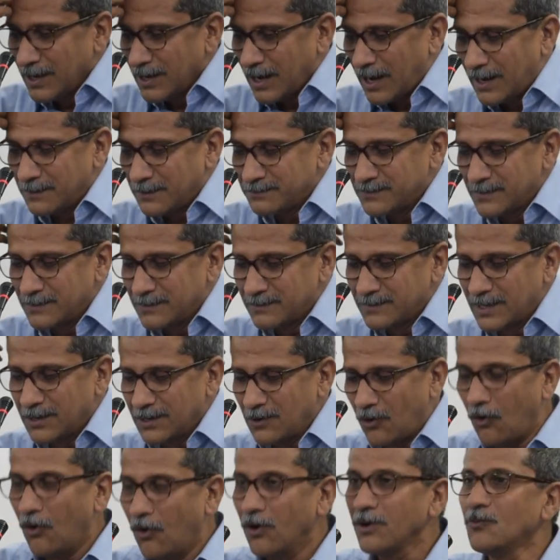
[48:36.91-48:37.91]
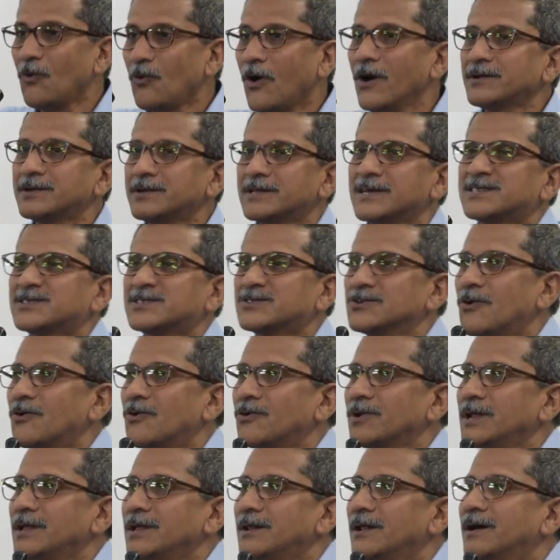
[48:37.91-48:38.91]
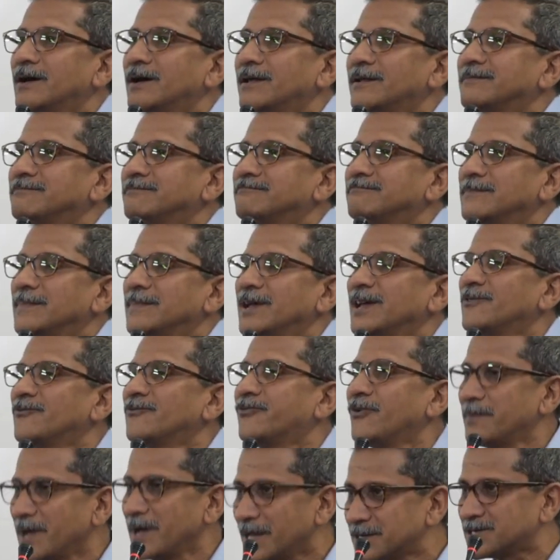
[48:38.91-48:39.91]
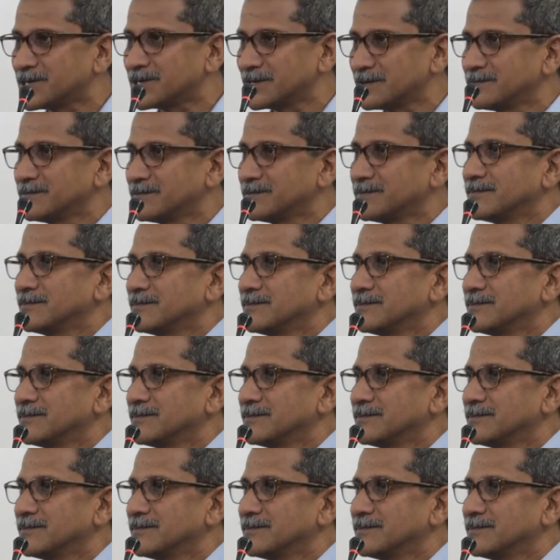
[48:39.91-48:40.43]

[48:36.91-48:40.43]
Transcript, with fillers: Um, they all want us to only learn information.